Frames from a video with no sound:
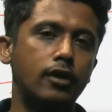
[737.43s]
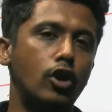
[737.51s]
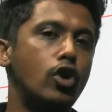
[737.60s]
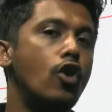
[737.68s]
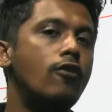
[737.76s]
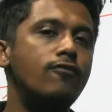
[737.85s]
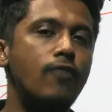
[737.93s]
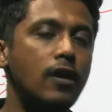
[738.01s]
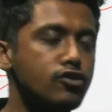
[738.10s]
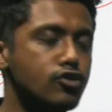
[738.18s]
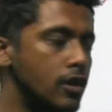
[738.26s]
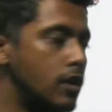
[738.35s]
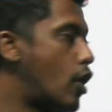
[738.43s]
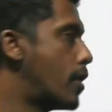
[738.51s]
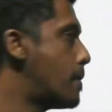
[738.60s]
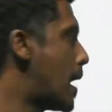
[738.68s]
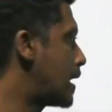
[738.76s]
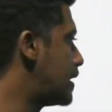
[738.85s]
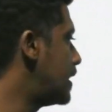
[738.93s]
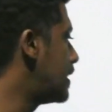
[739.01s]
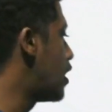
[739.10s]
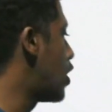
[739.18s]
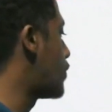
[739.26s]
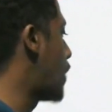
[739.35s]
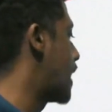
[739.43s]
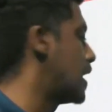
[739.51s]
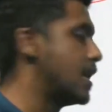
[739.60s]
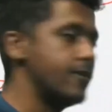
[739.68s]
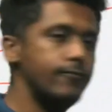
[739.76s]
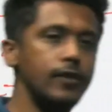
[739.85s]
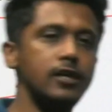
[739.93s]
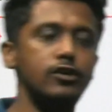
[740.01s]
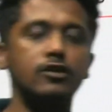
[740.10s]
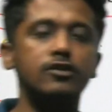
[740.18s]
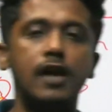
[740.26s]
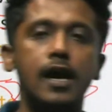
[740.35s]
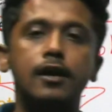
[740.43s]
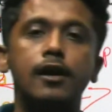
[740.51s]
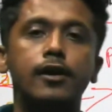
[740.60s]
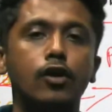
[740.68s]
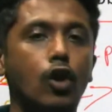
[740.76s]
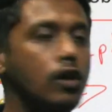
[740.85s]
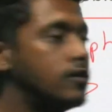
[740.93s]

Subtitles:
no fungal or bacterial or viral infections occur on the